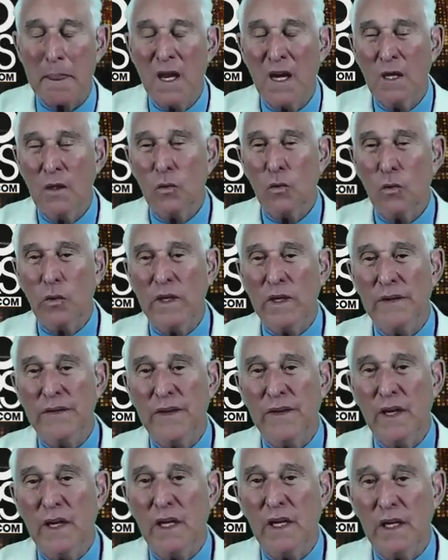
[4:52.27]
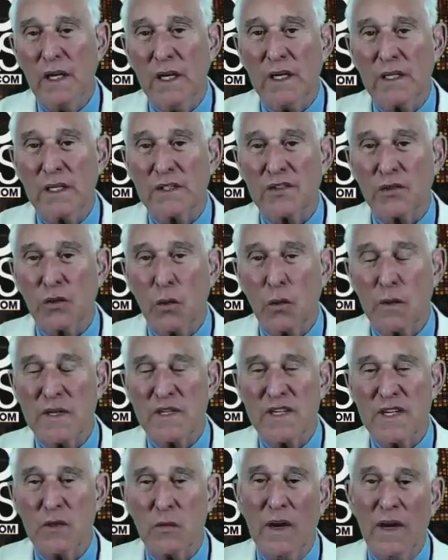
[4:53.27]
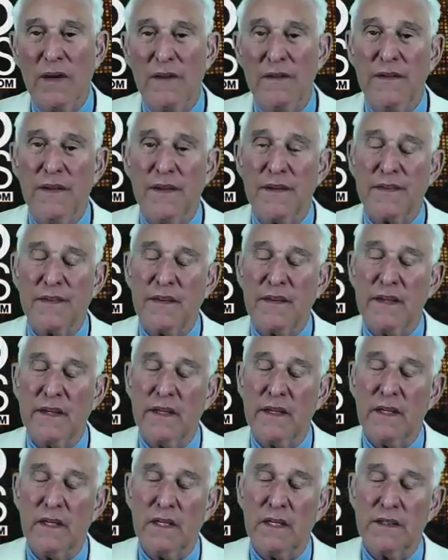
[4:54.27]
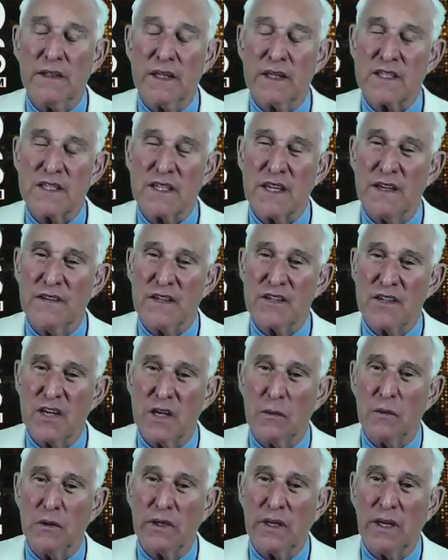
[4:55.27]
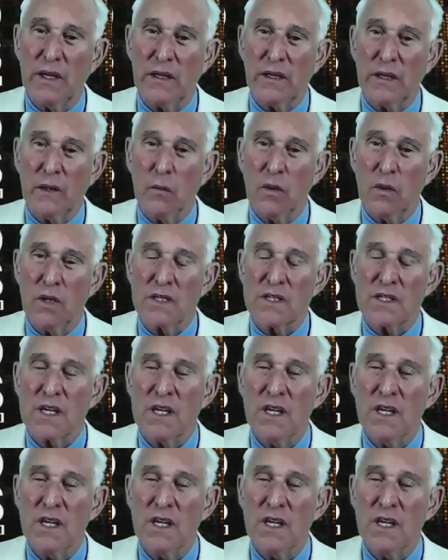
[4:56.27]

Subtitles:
with stories he read that said that General Kelly was